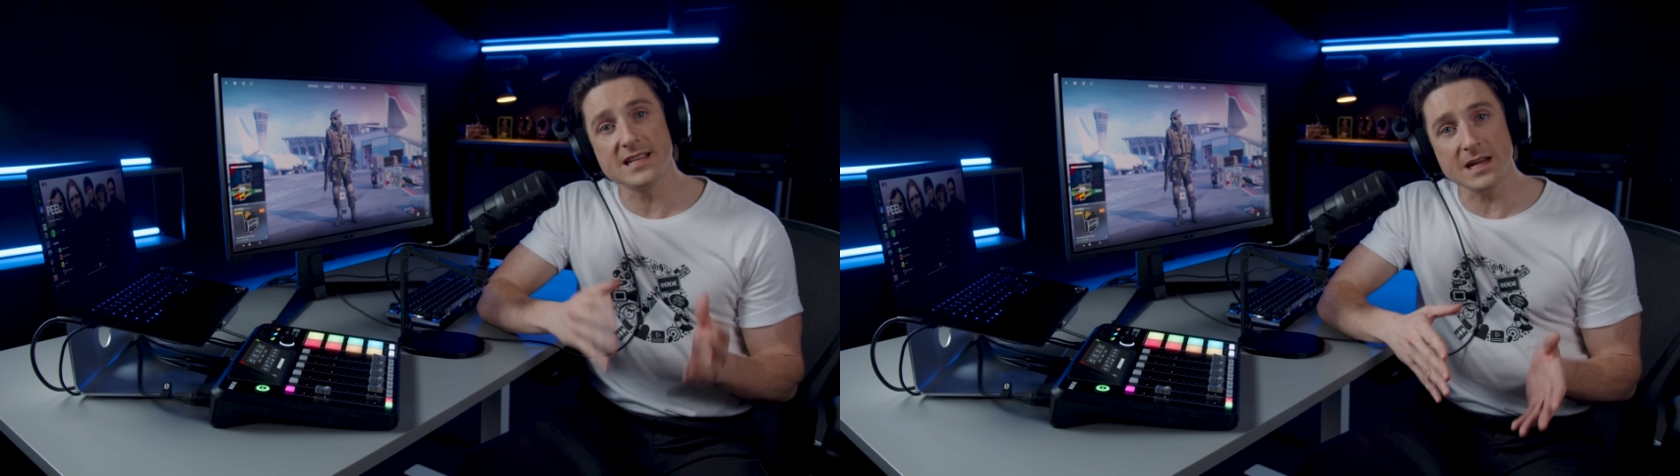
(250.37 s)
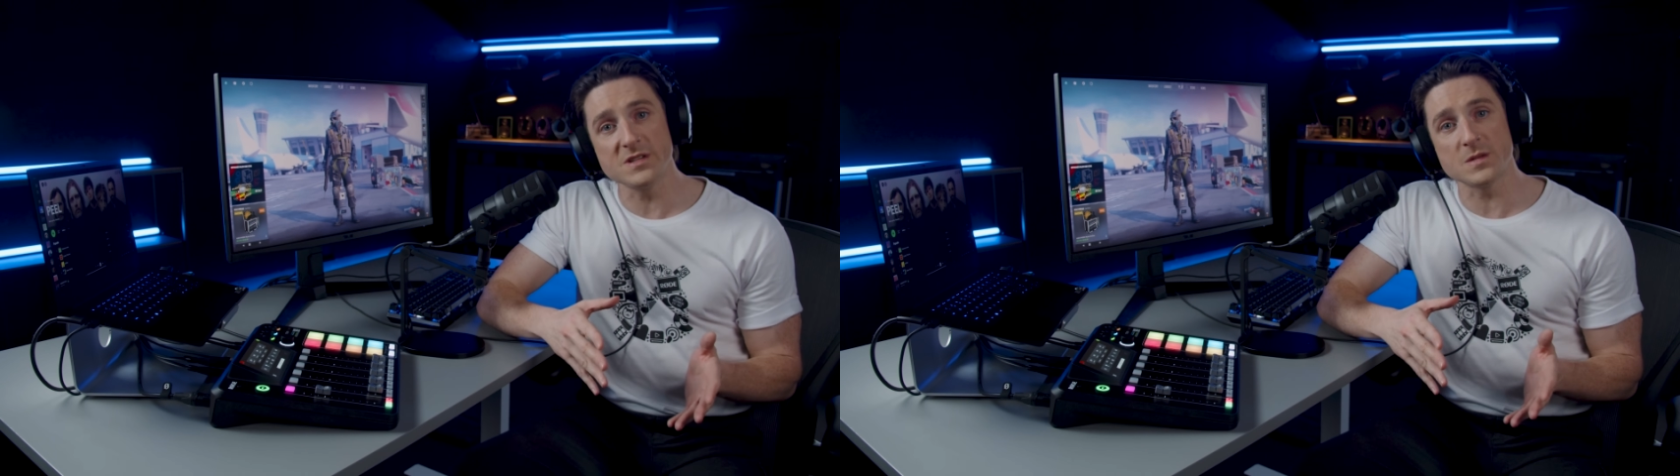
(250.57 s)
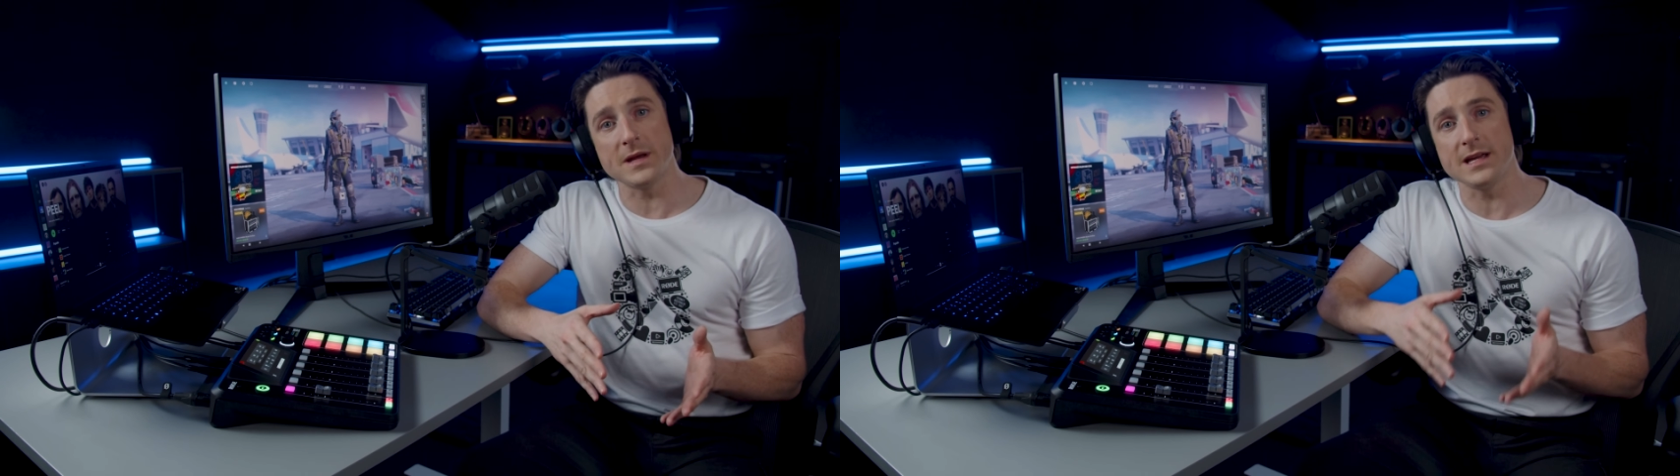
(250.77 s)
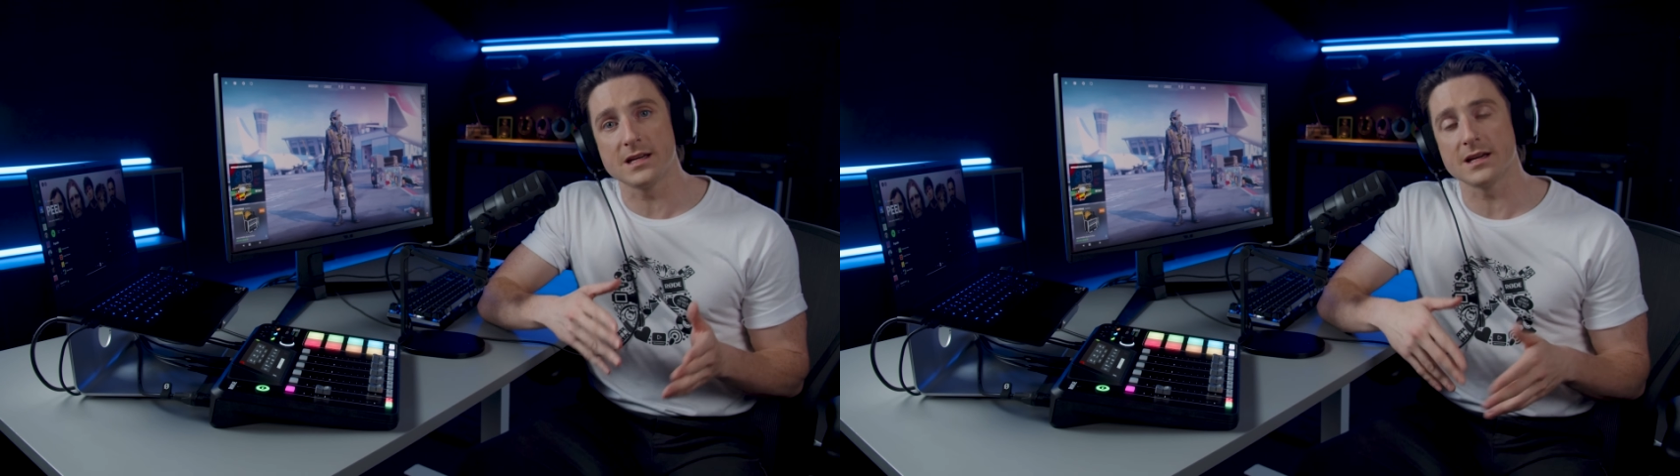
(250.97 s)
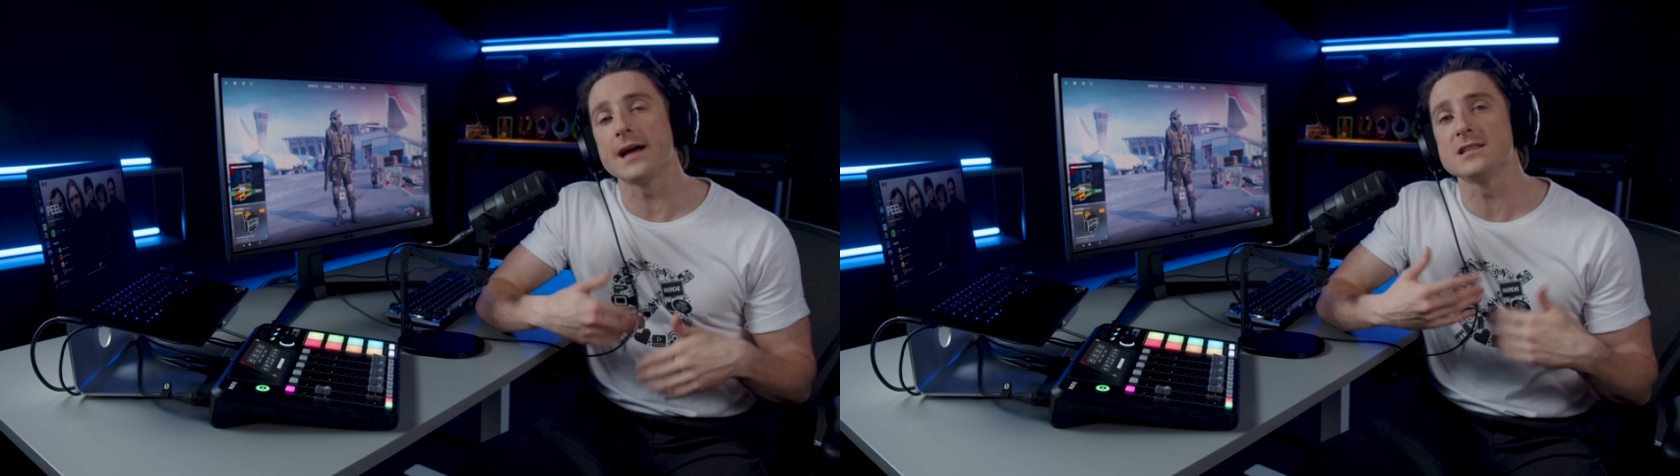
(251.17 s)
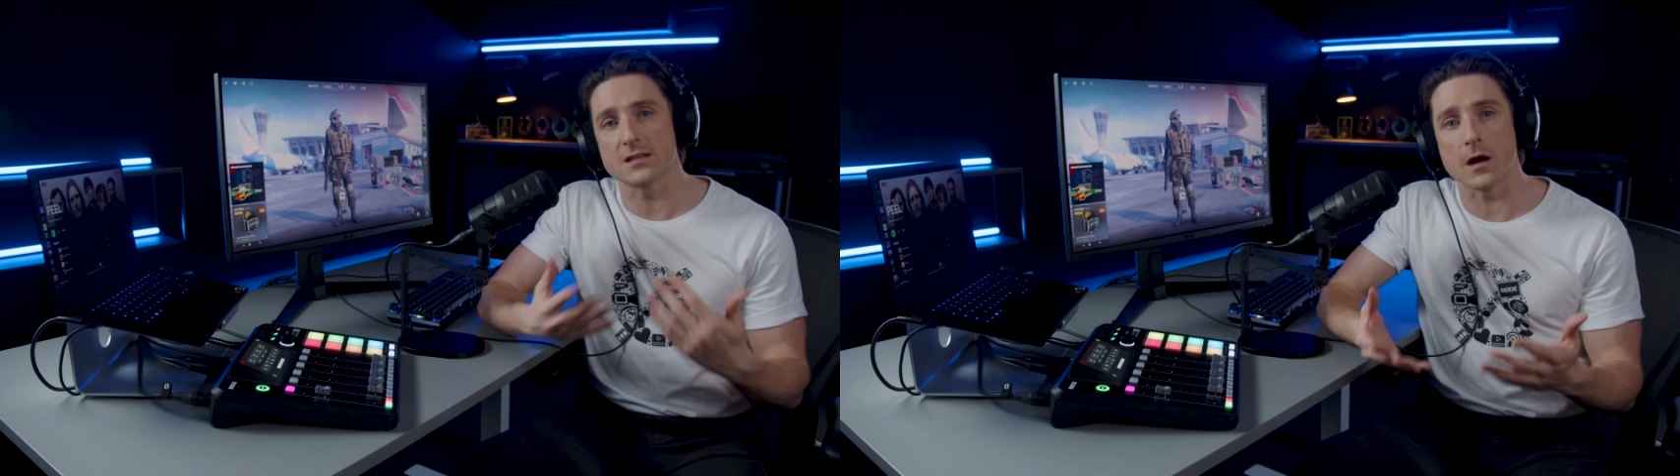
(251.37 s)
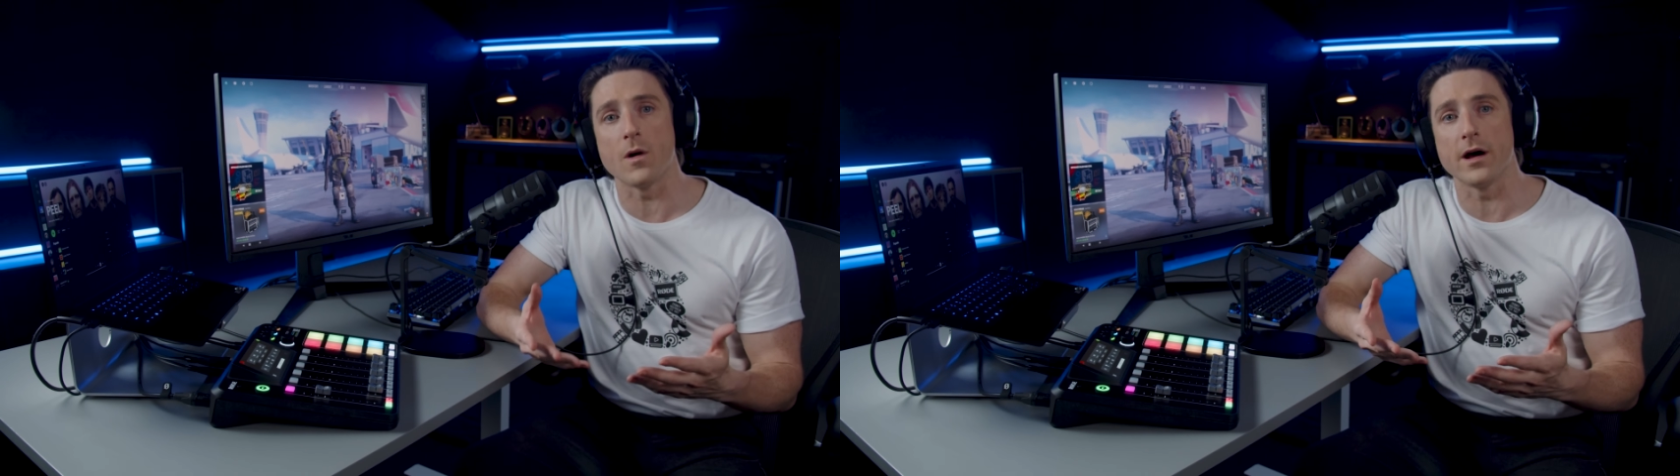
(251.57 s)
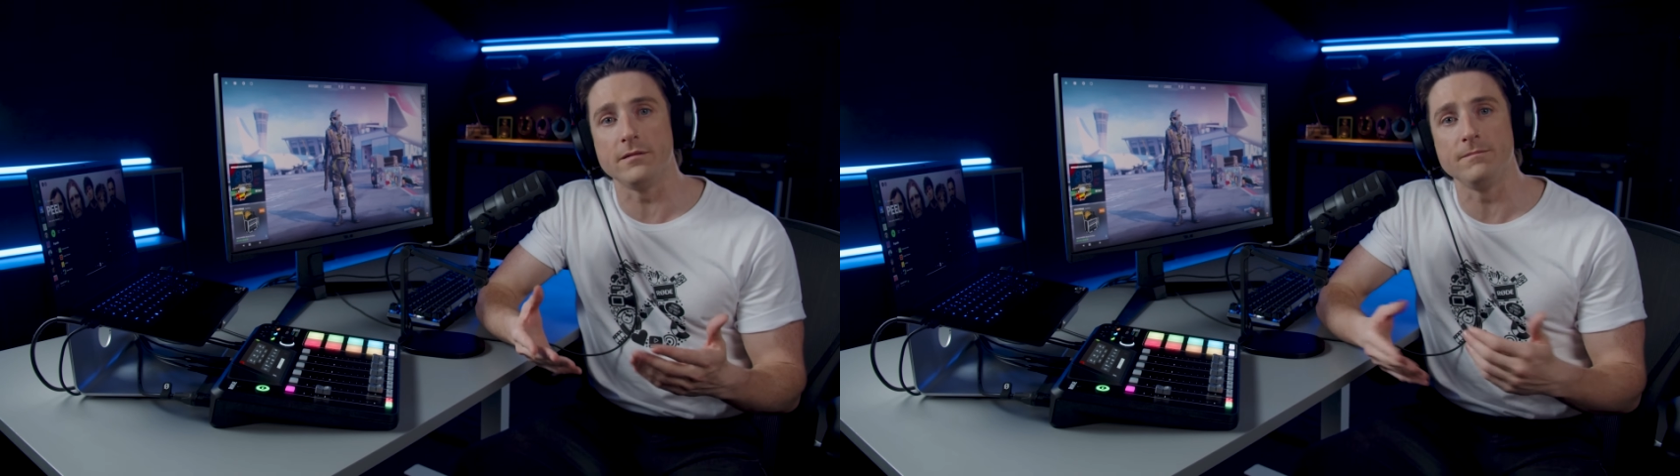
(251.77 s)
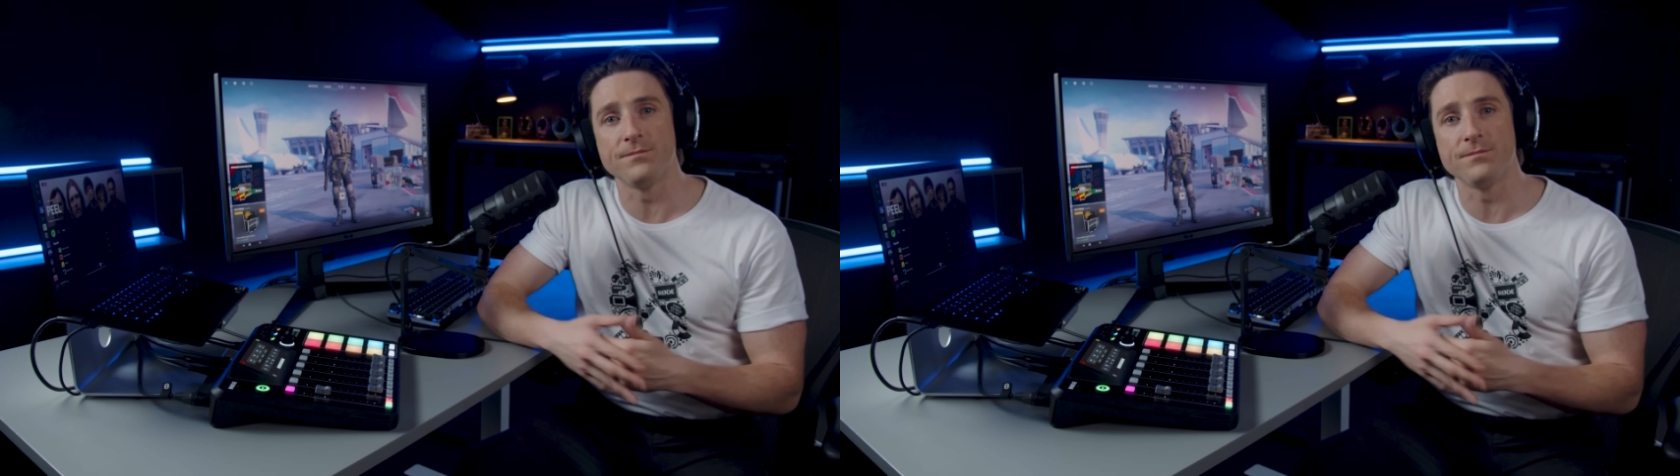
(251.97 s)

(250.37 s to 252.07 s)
TeamSpeak, and so on.